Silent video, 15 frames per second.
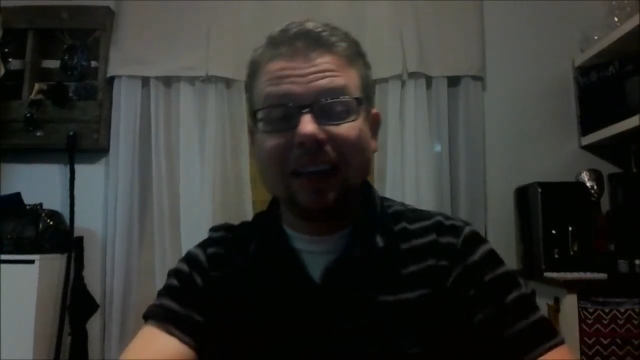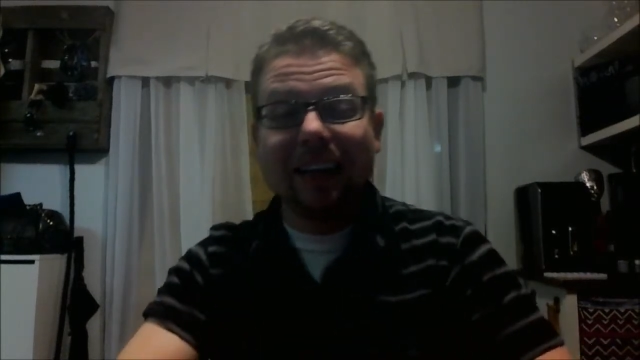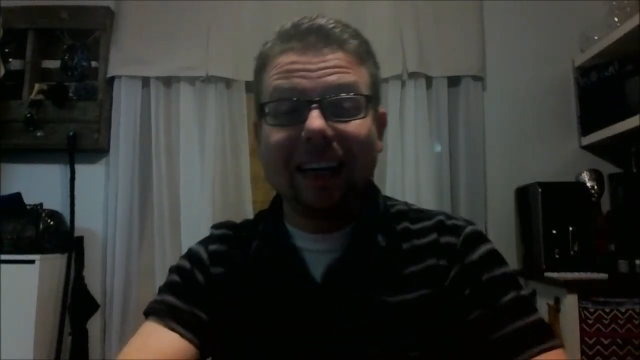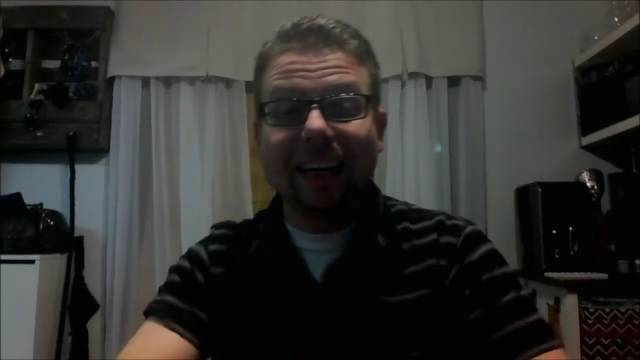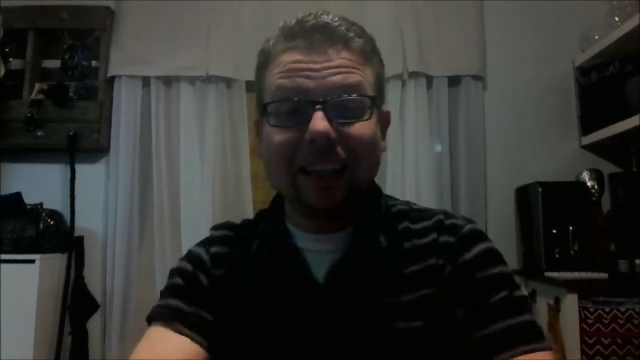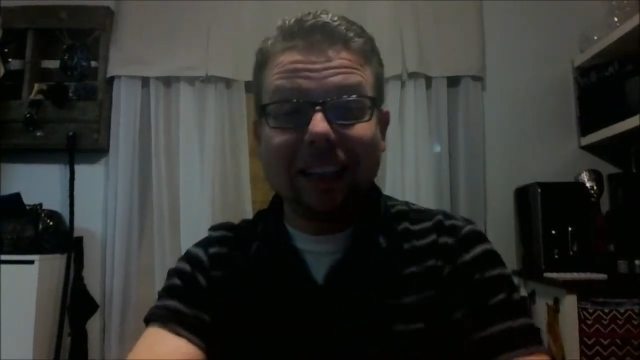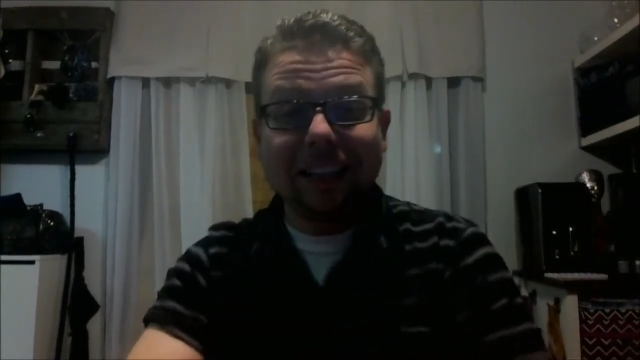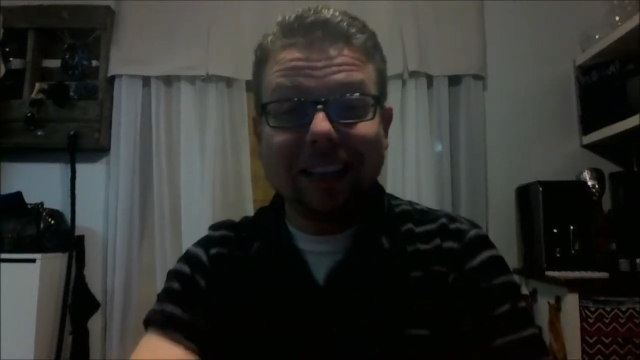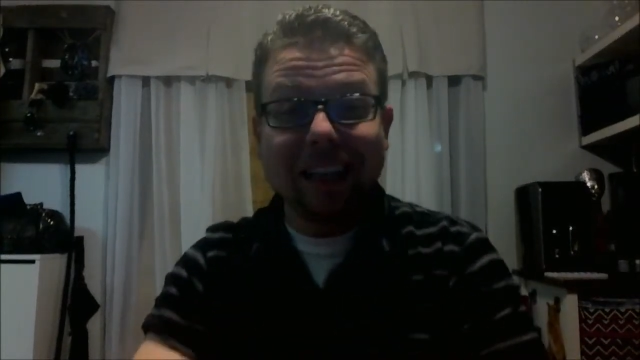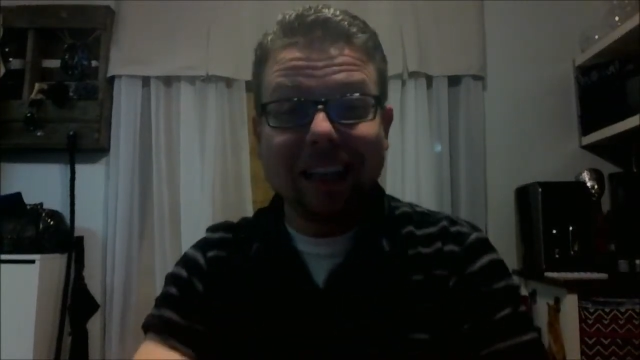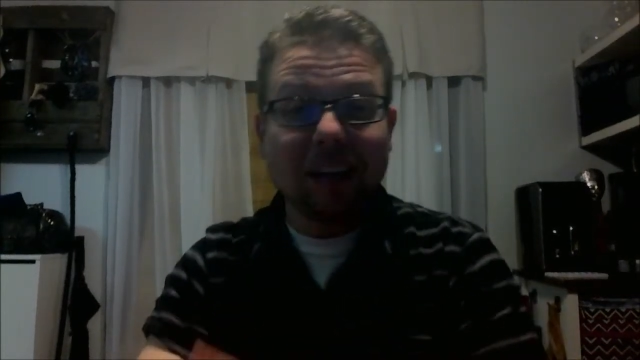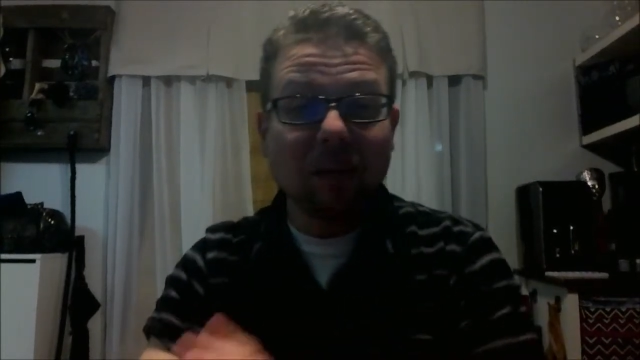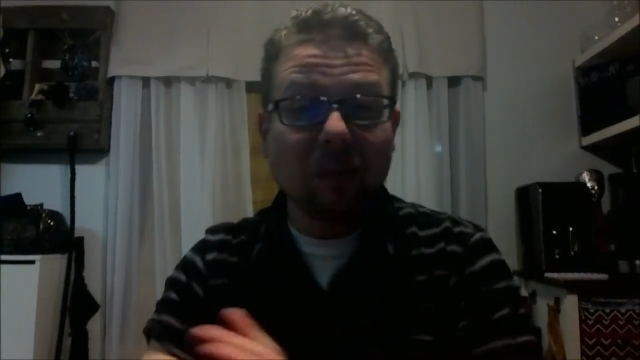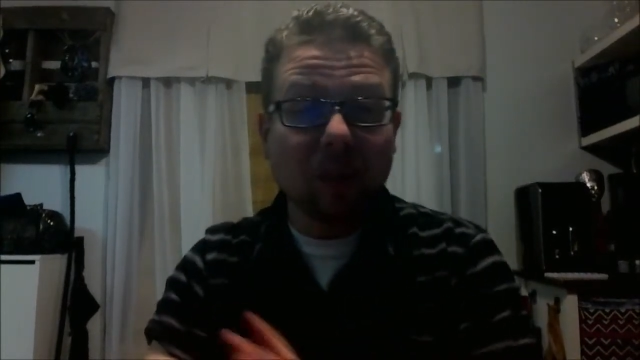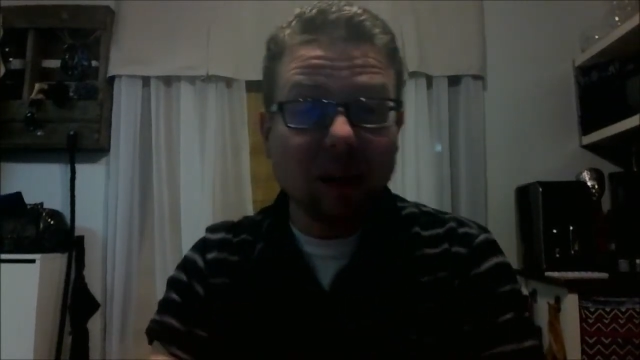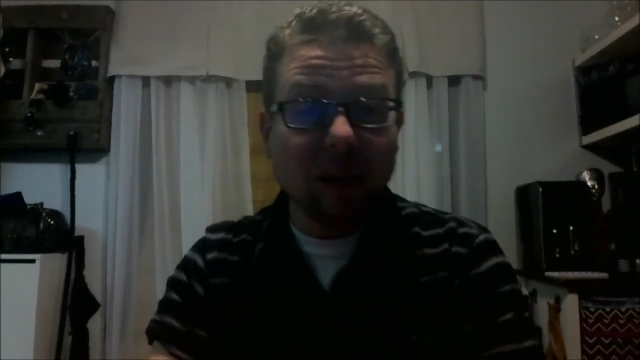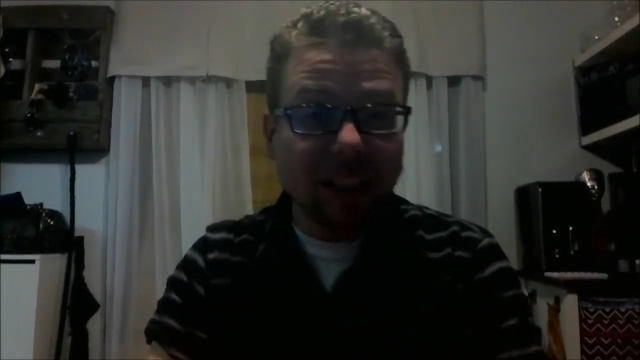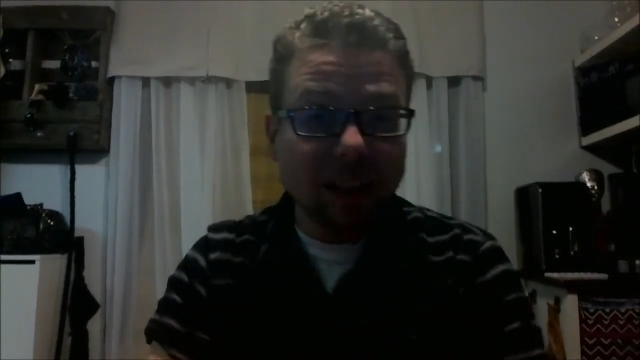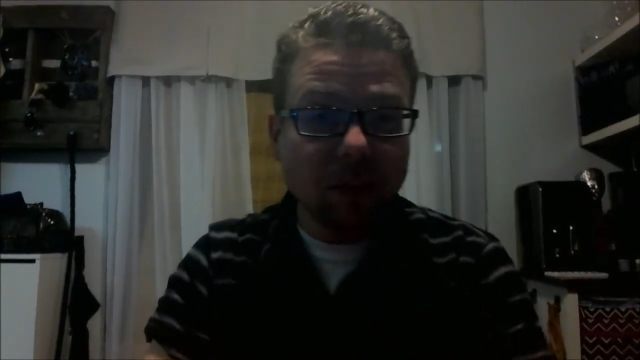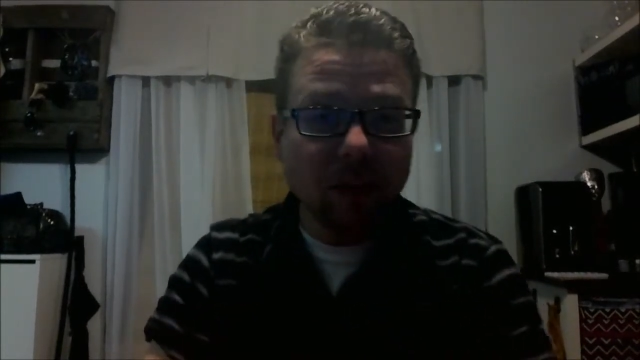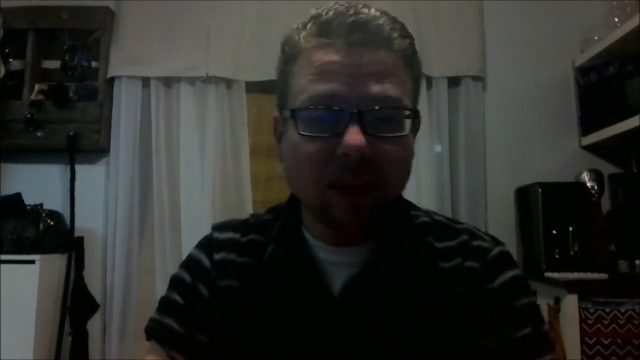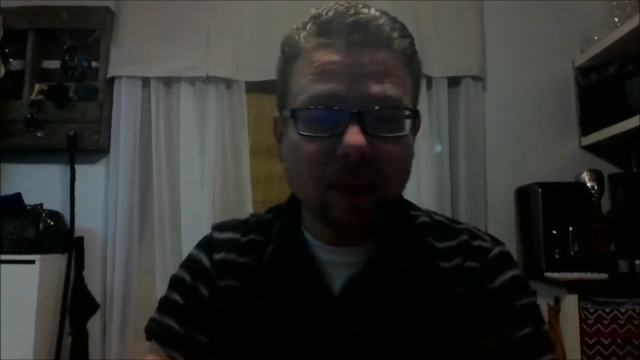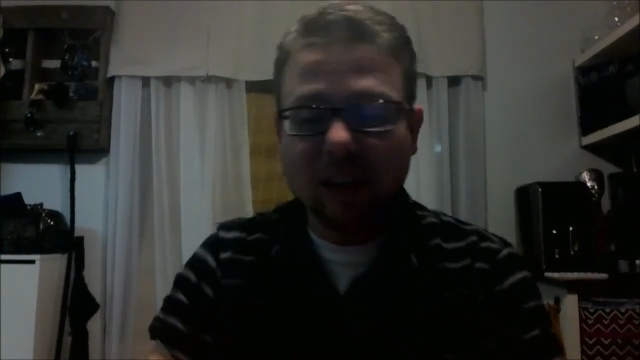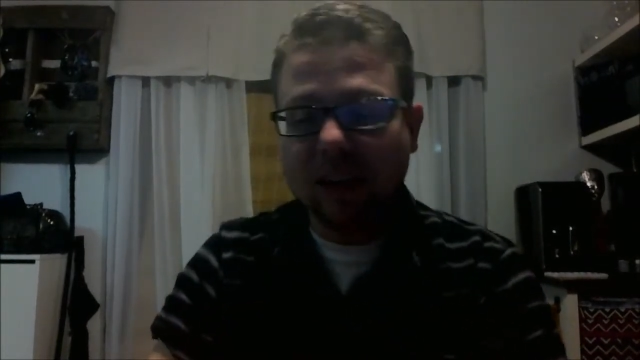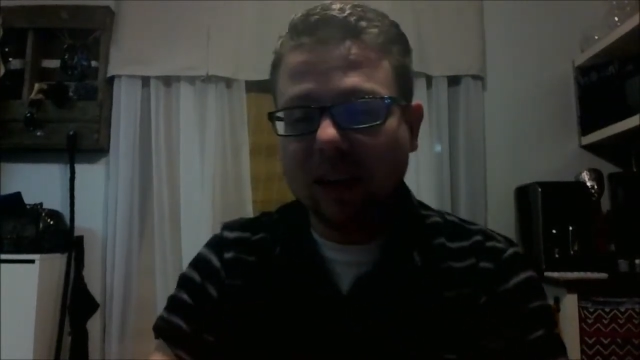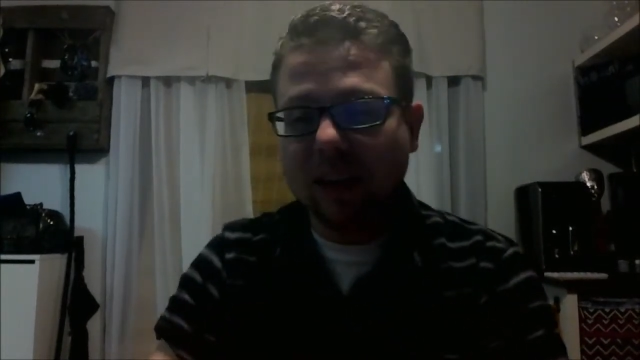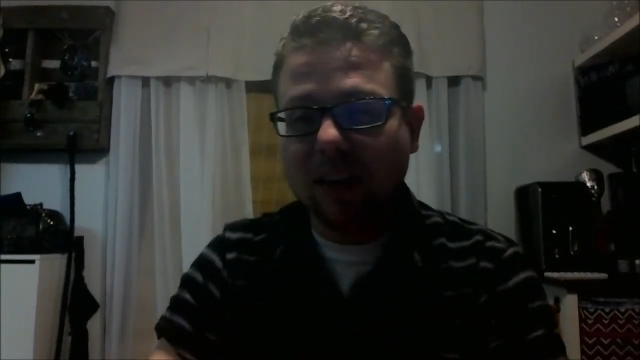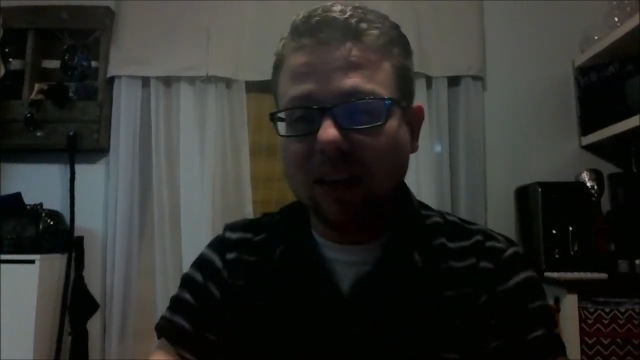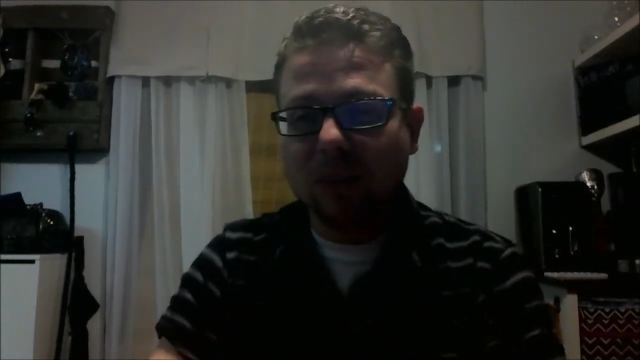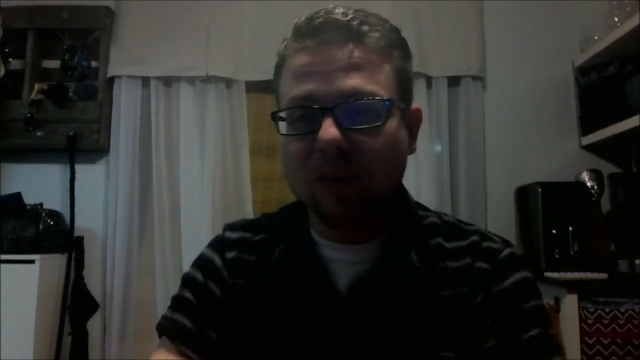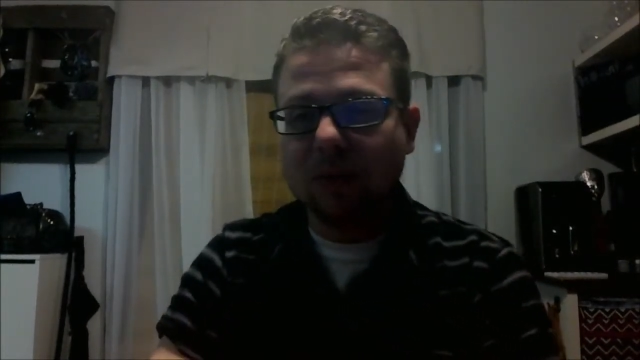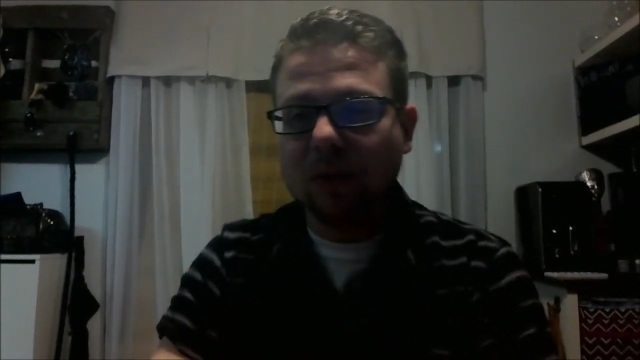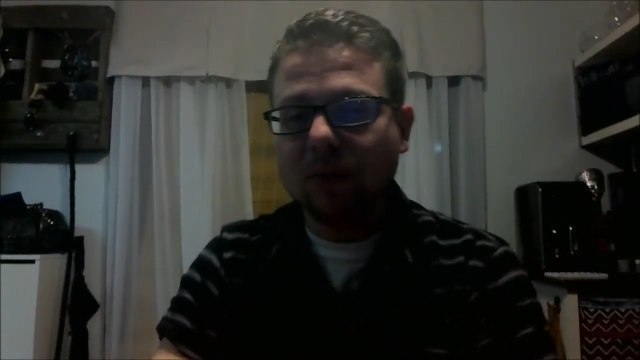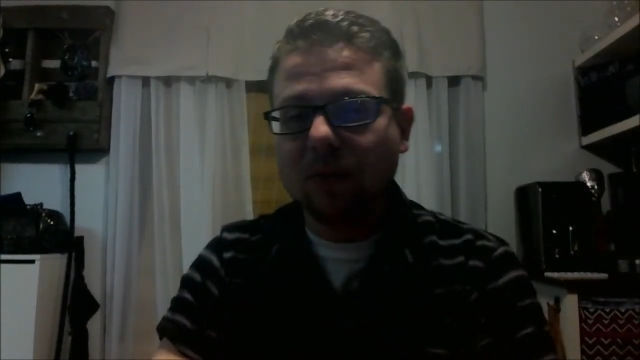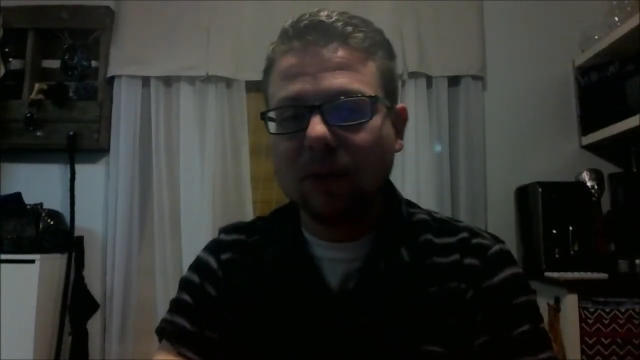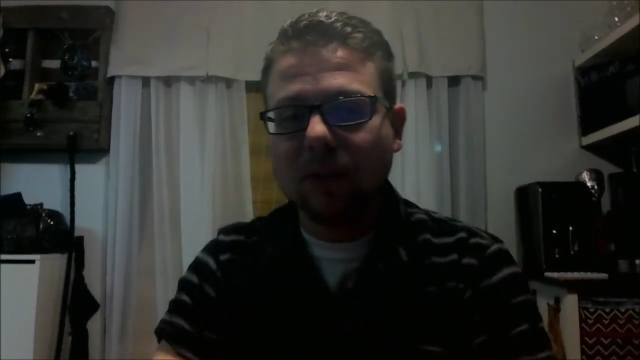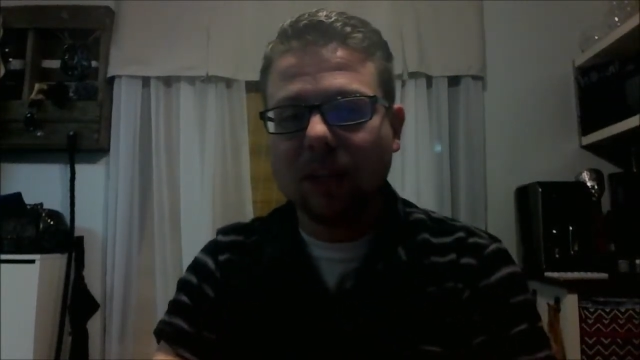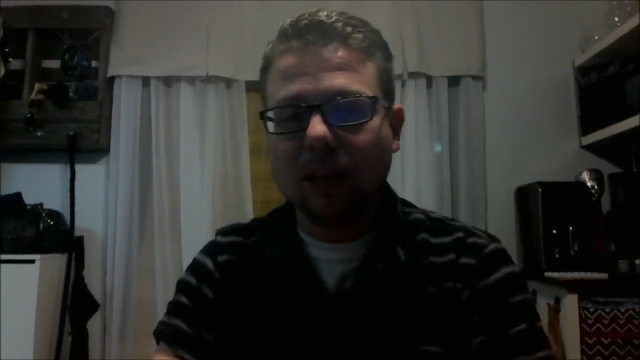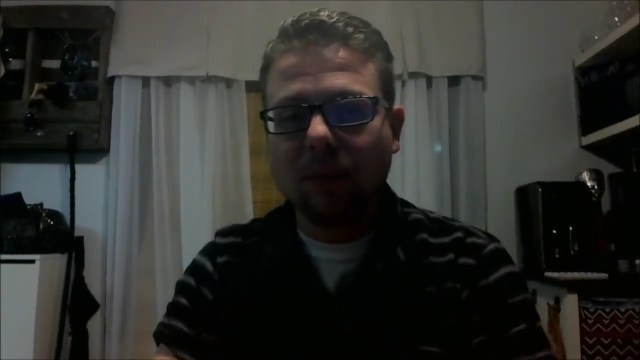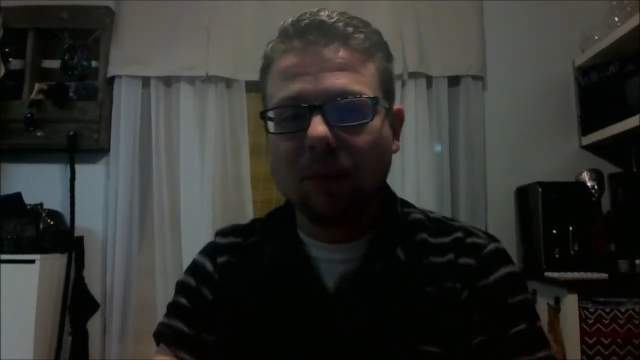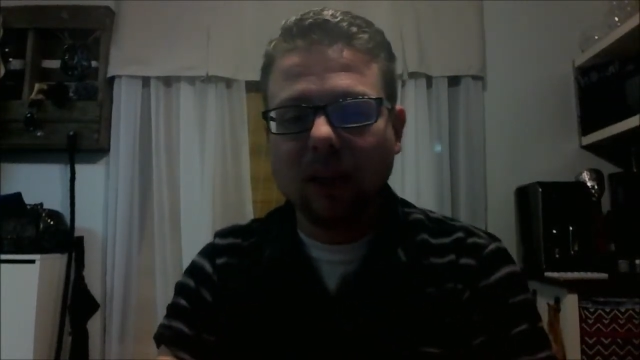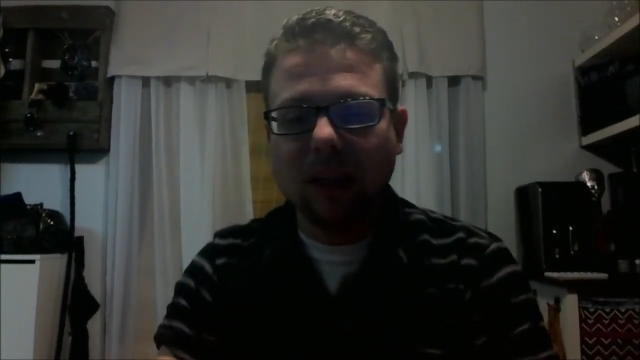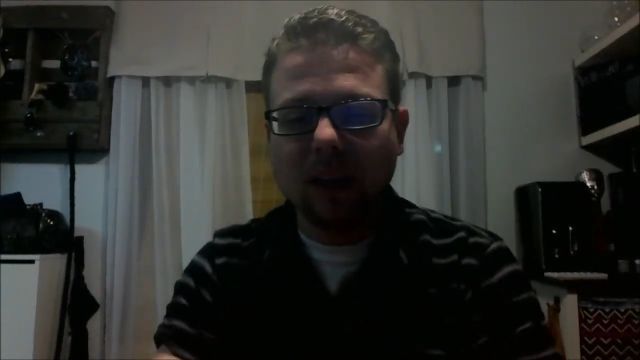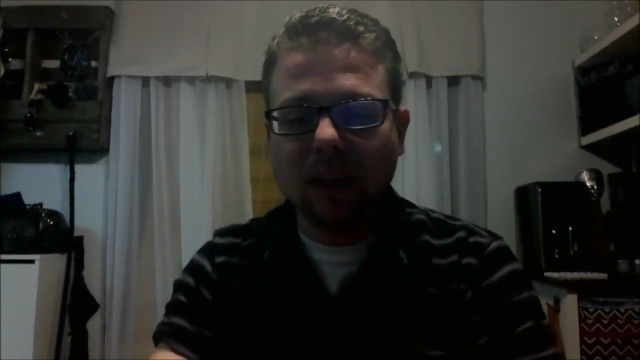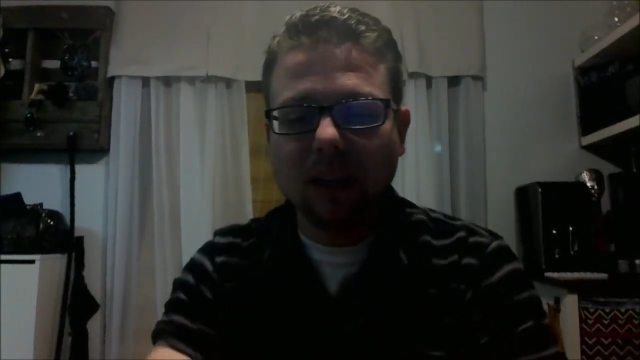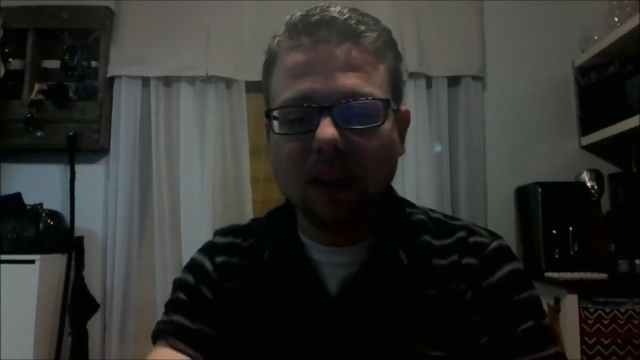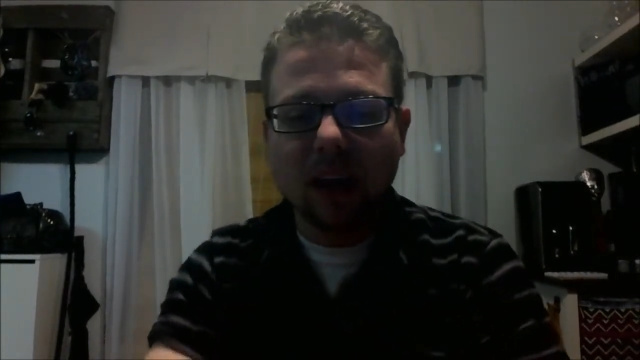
at least not completely mess the hair up for the first time I did it.